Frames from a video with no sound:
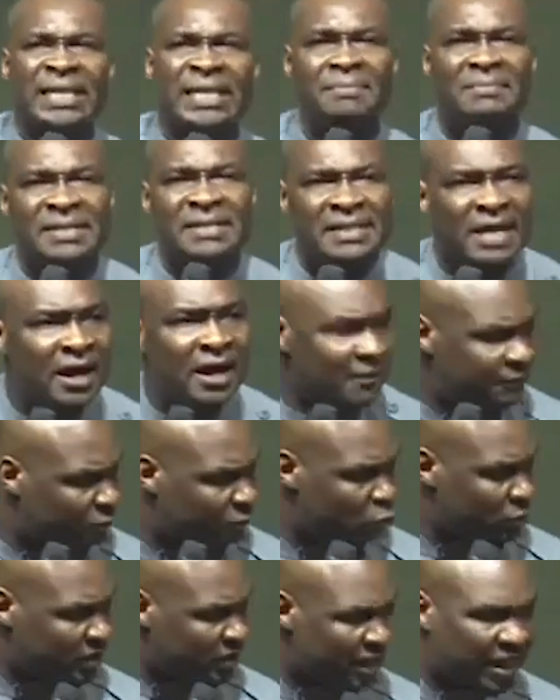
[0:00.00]

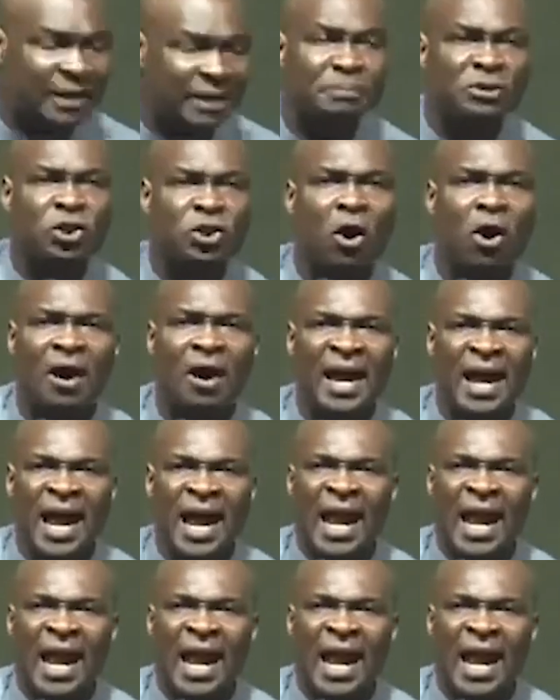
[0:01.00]
himself to scripture,